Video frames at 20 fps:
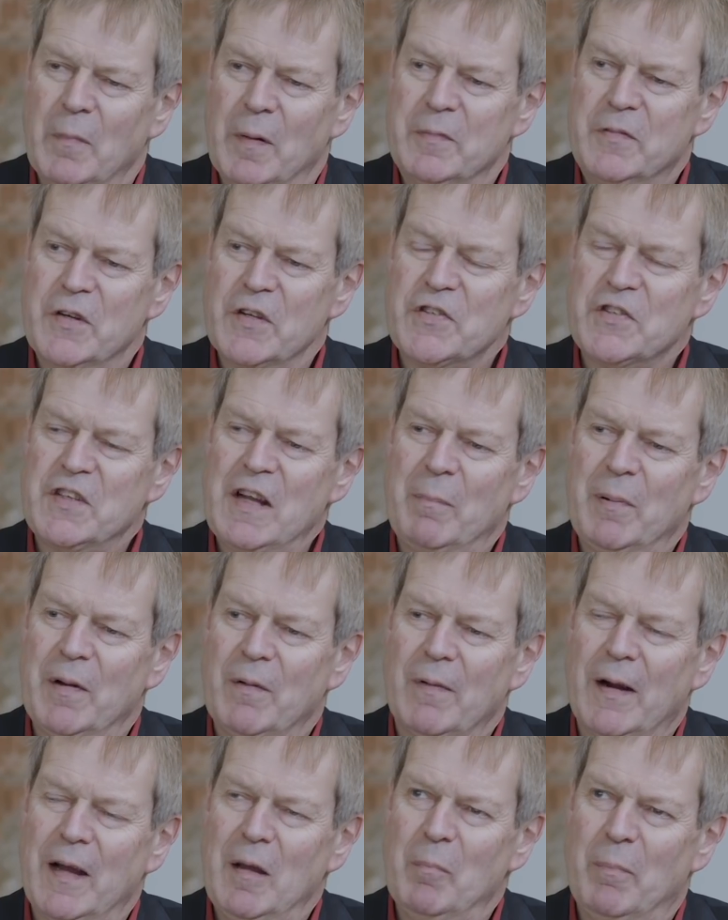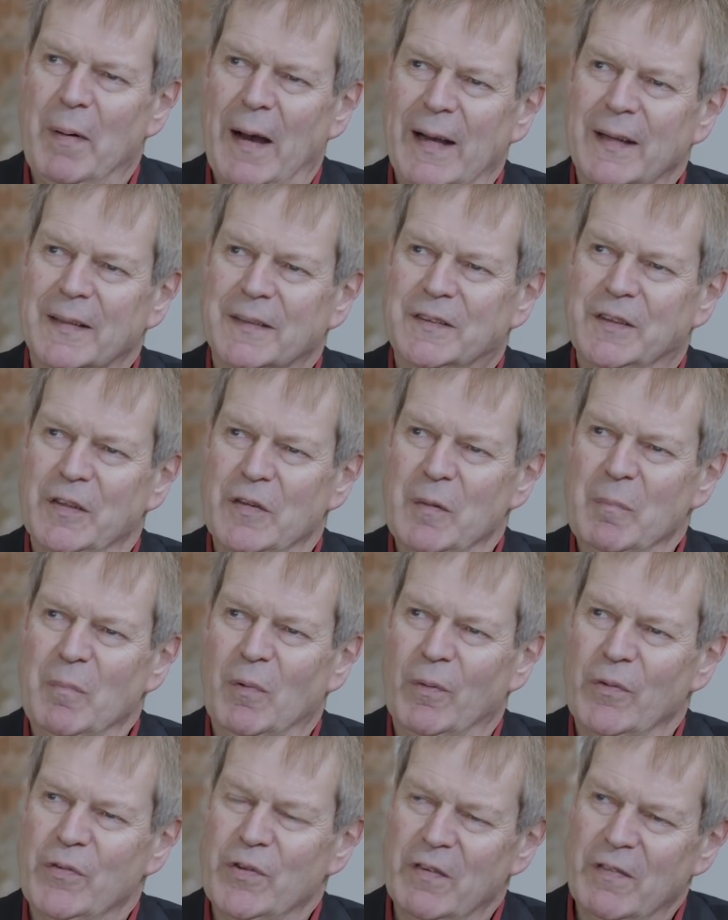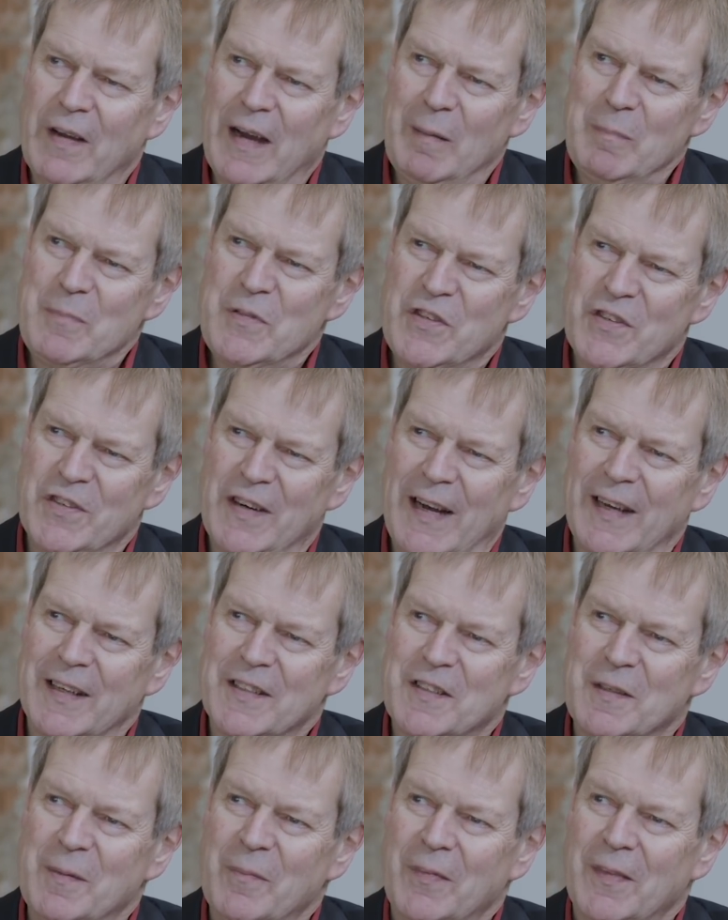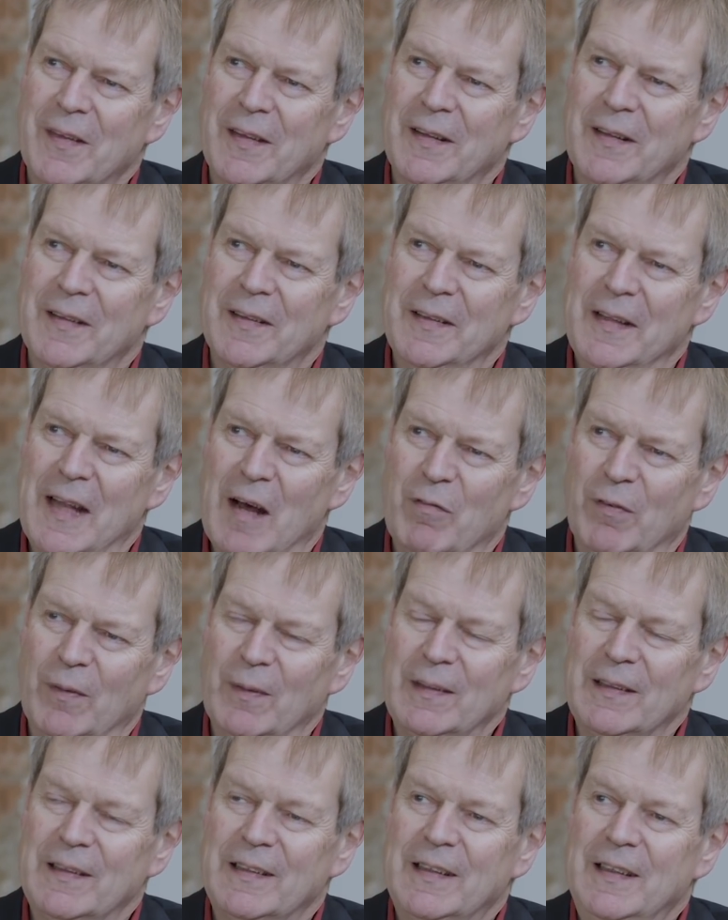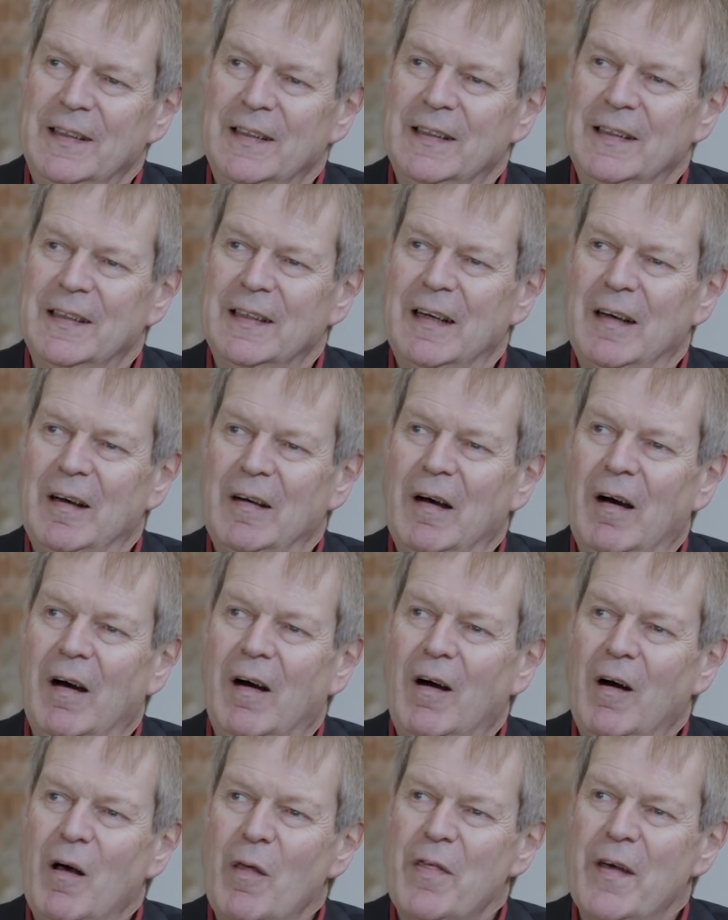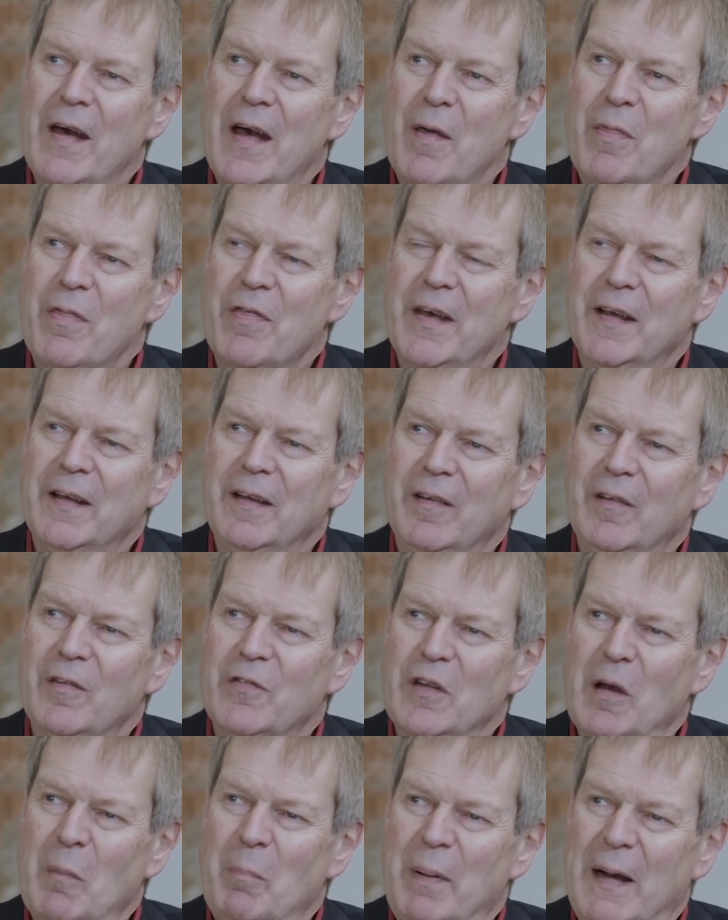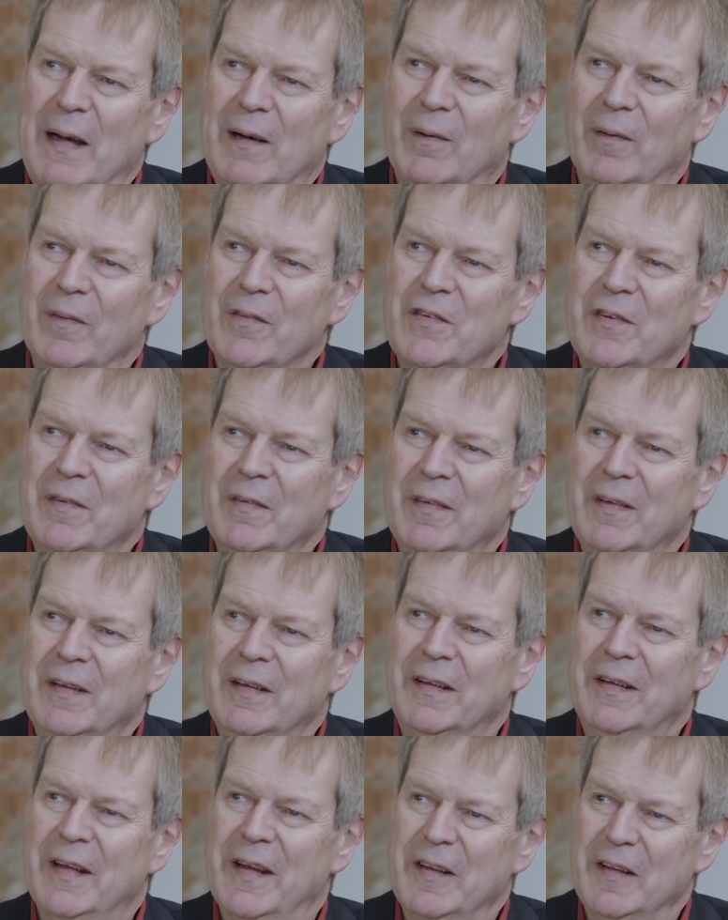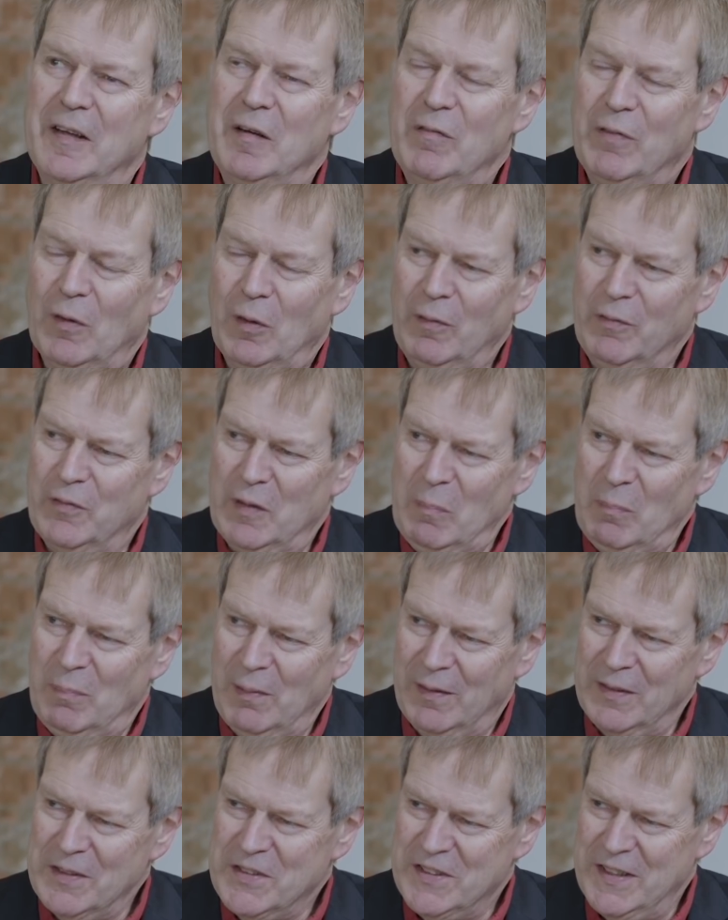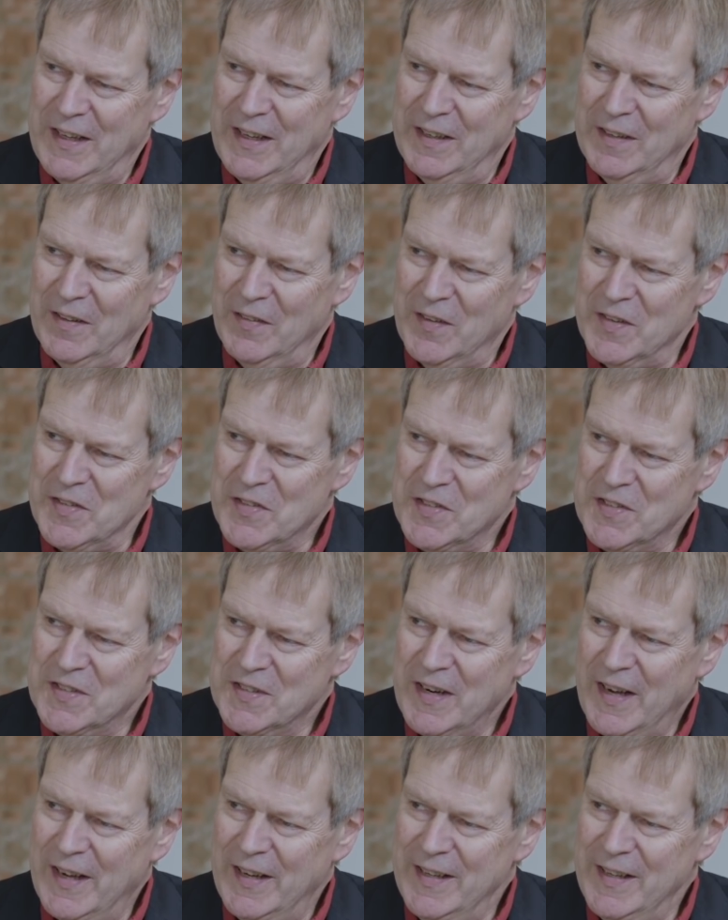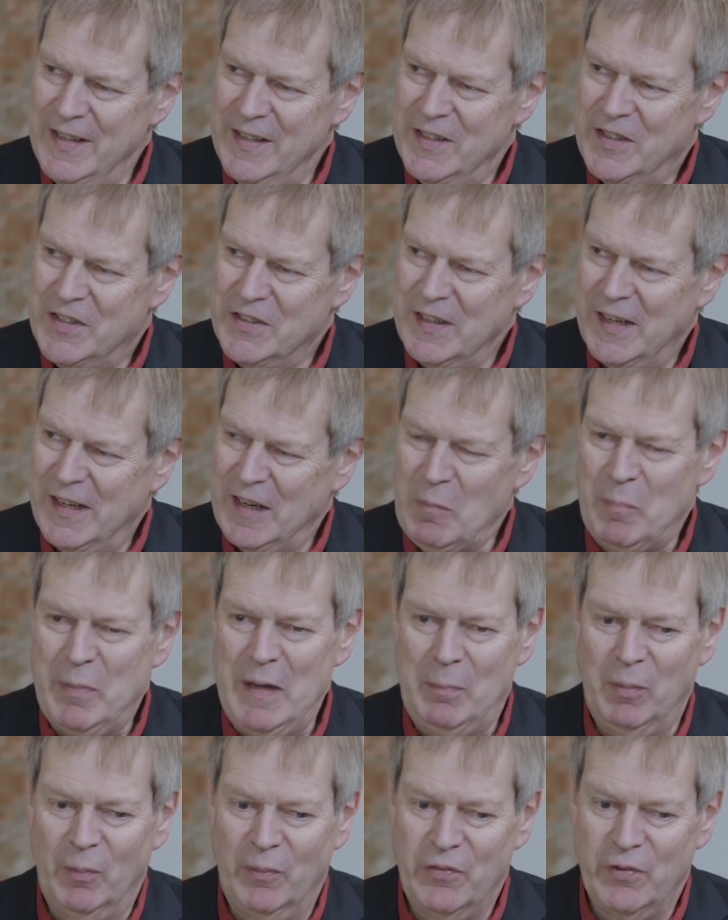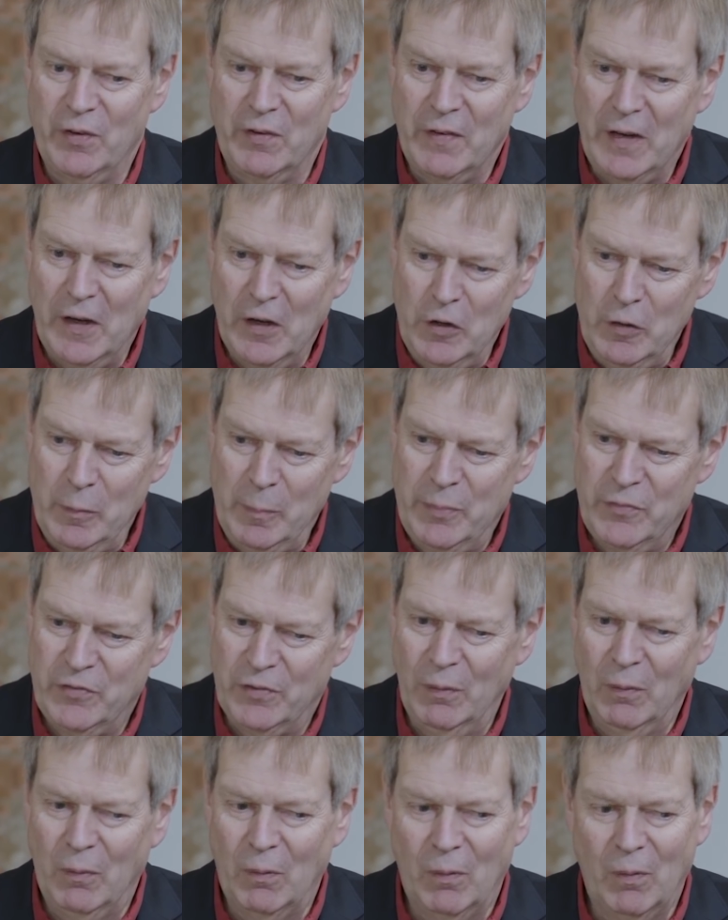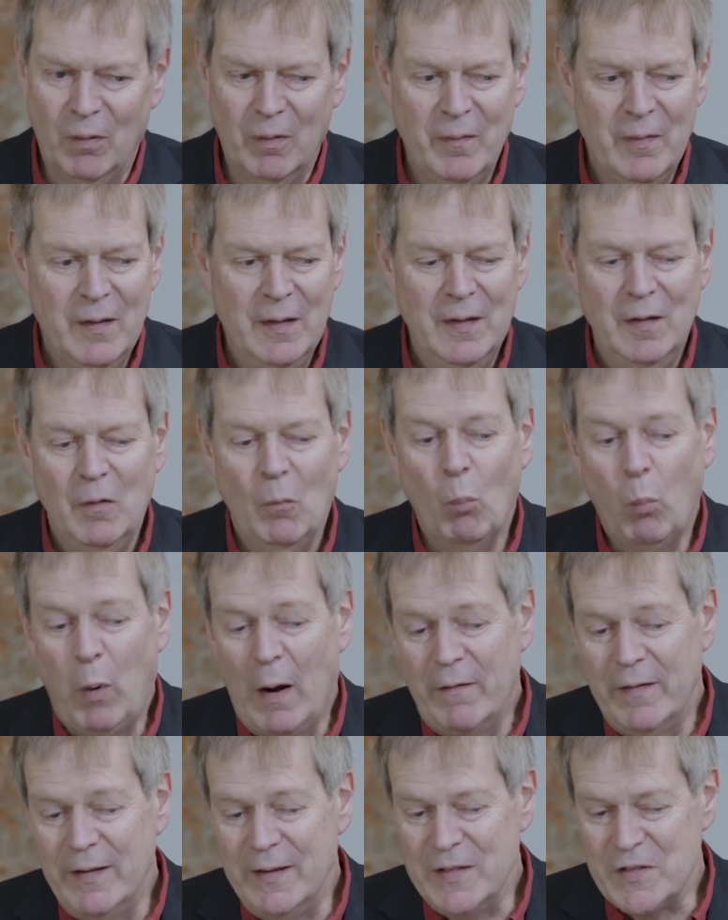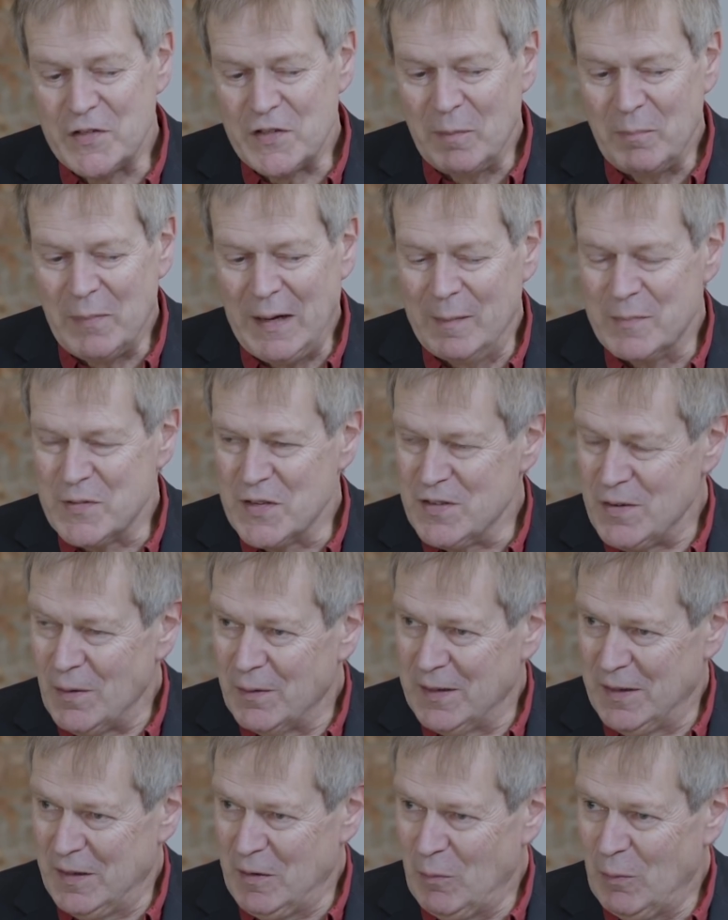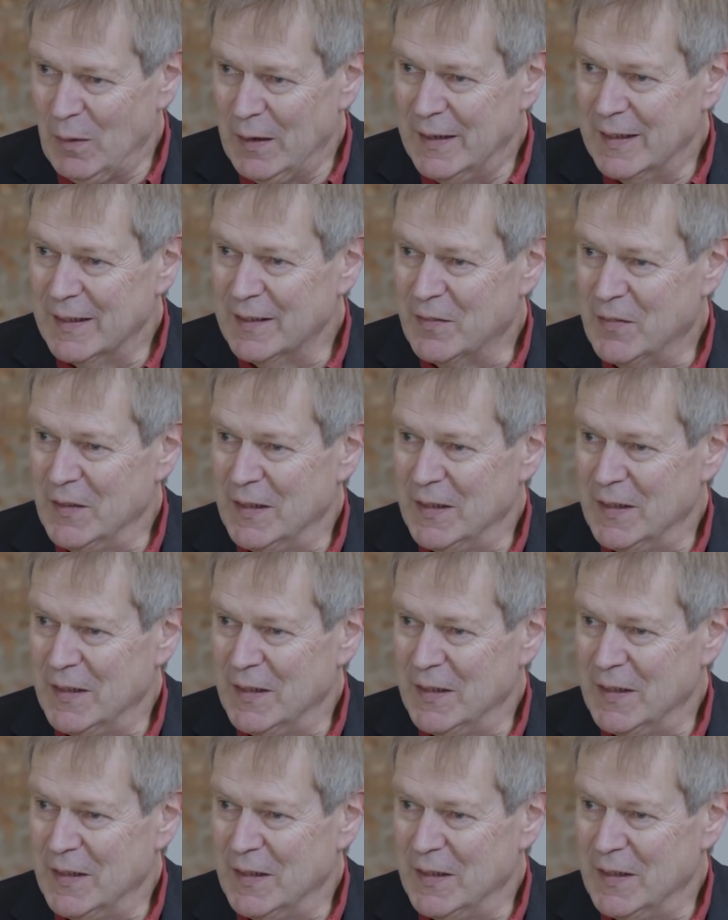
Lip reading: Just stepping right back to the more sort of abstract level, are there things about getting involved in blockchain at this stage and people's sort of hopes or worries that perhaps it's not going to work